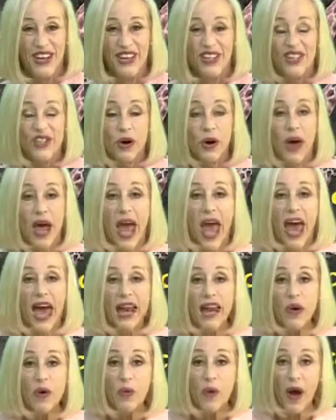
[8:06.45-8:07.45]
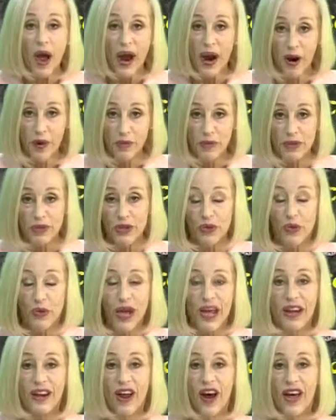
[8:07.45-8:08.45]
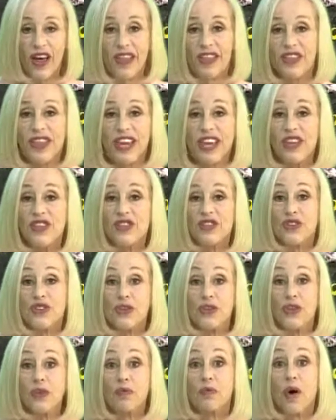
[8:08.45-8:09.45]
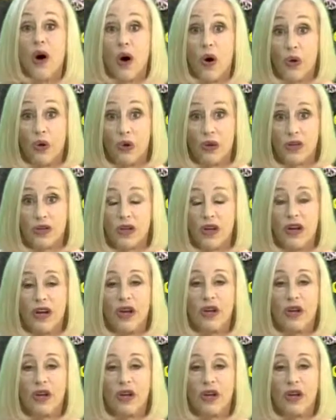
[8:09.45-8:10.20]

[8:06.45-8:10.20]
So anywhere between these two poles,